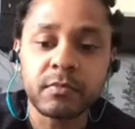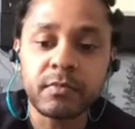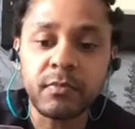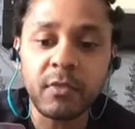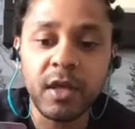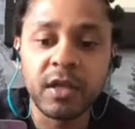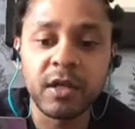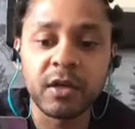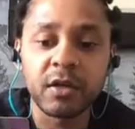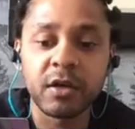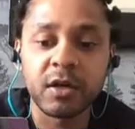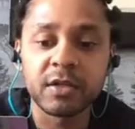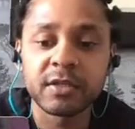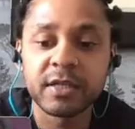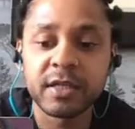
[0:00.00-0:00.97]
And the
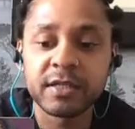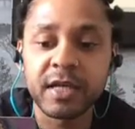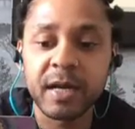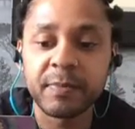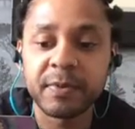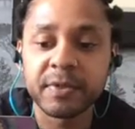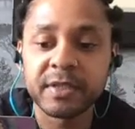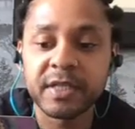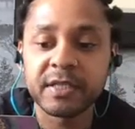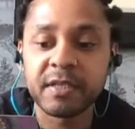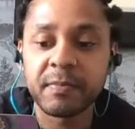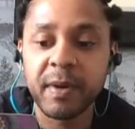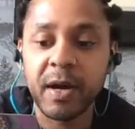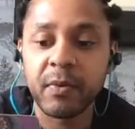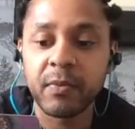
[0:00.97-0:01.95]
card says, I possess the
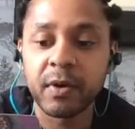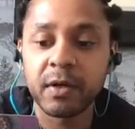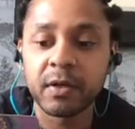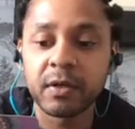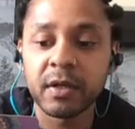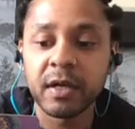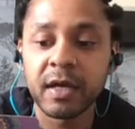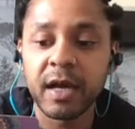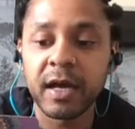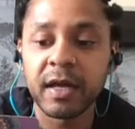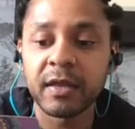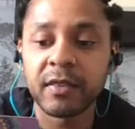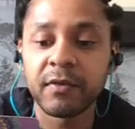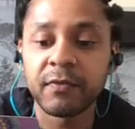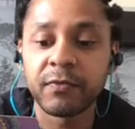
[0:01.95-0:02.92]
power and
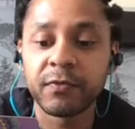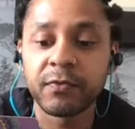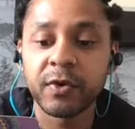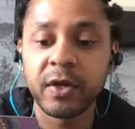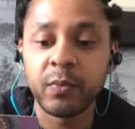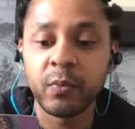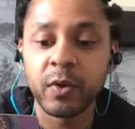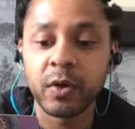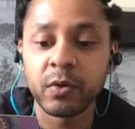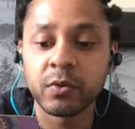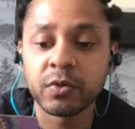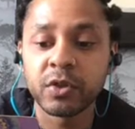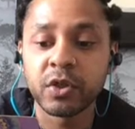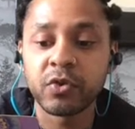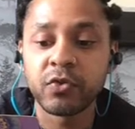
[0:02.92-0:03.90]
the free will
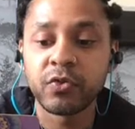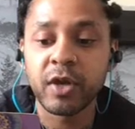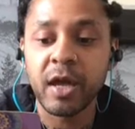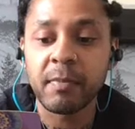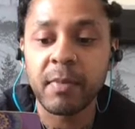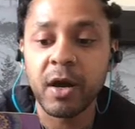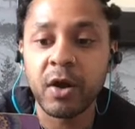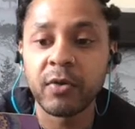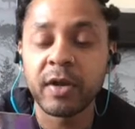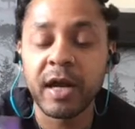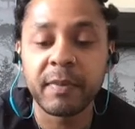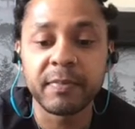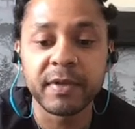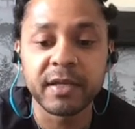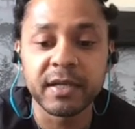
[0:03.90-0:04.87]
to create my own
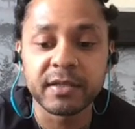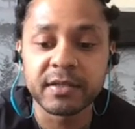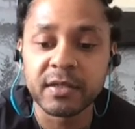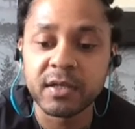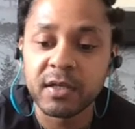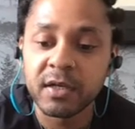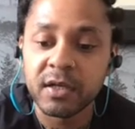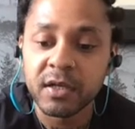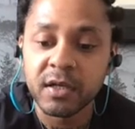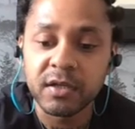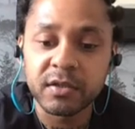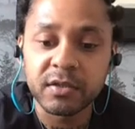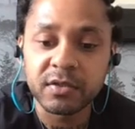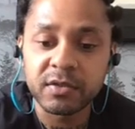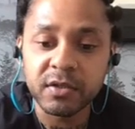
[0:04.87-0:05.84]
happiness.
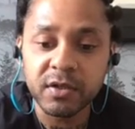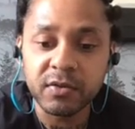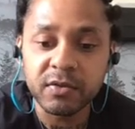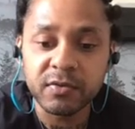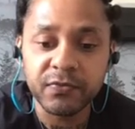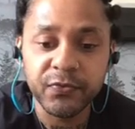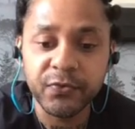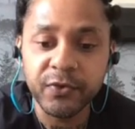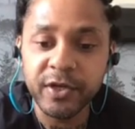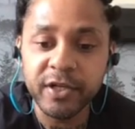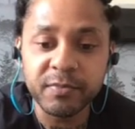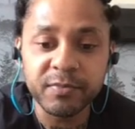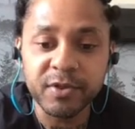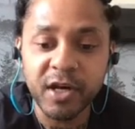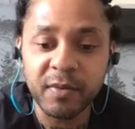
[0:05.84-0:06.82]
So freedom's
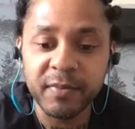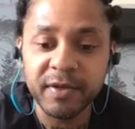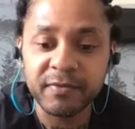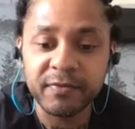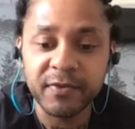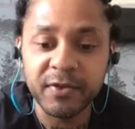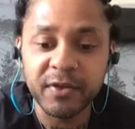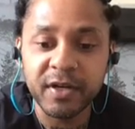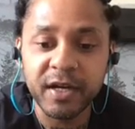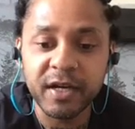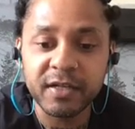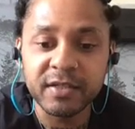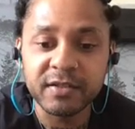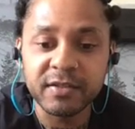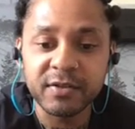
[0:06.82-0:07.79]
coming for you
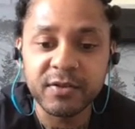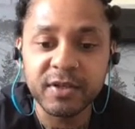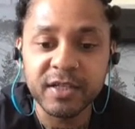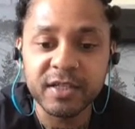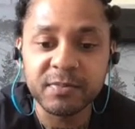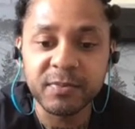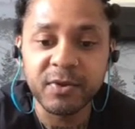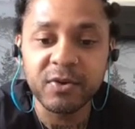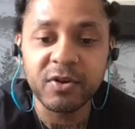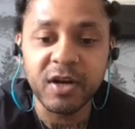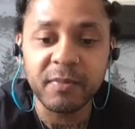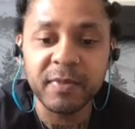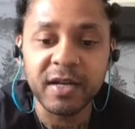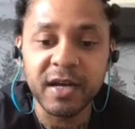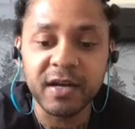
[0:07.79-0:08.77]
guys. You're
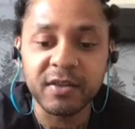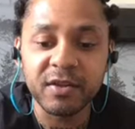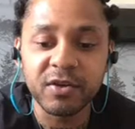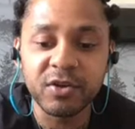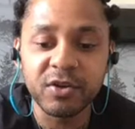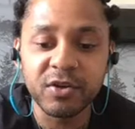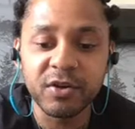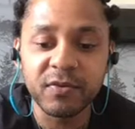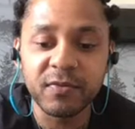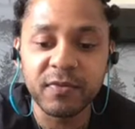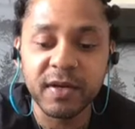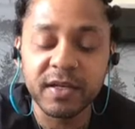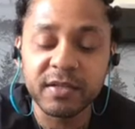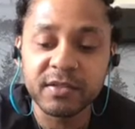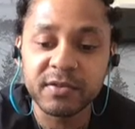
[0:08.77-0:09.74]
coming out of the cocoon
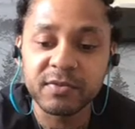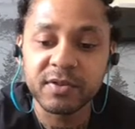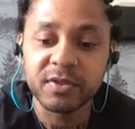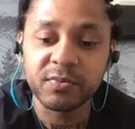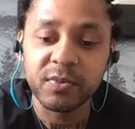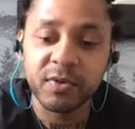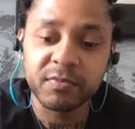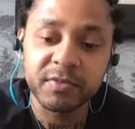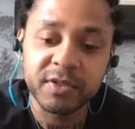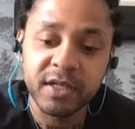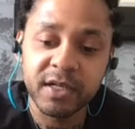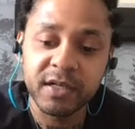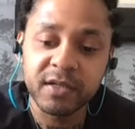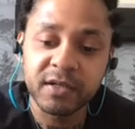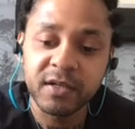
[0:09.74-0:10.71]
phase, is what I'm
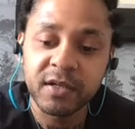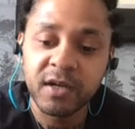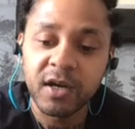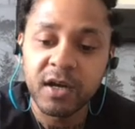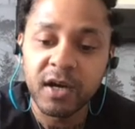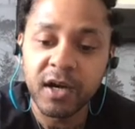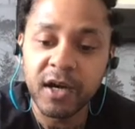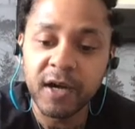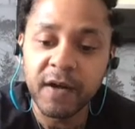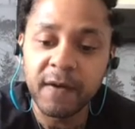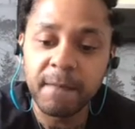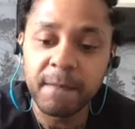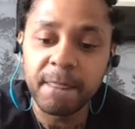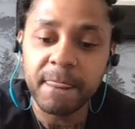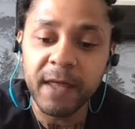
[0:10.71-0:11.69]
seeing.
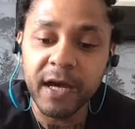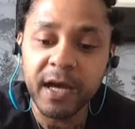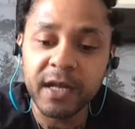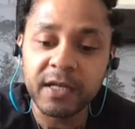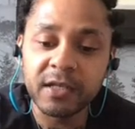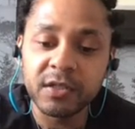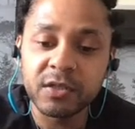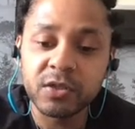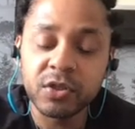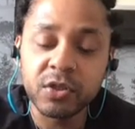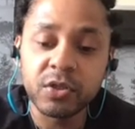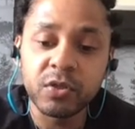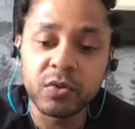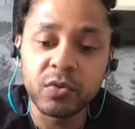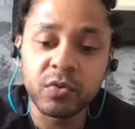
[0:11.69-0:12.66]
And
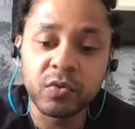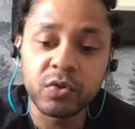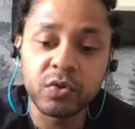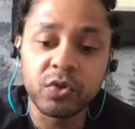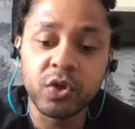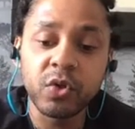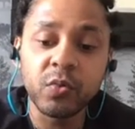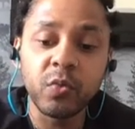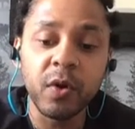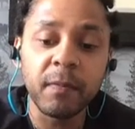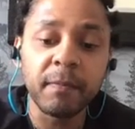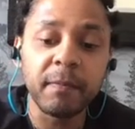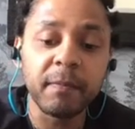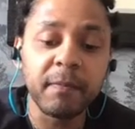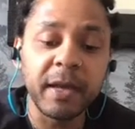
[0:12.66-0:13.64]
do what
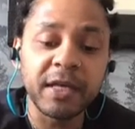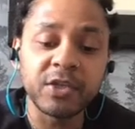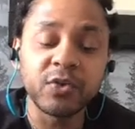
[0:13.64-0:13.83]
makes you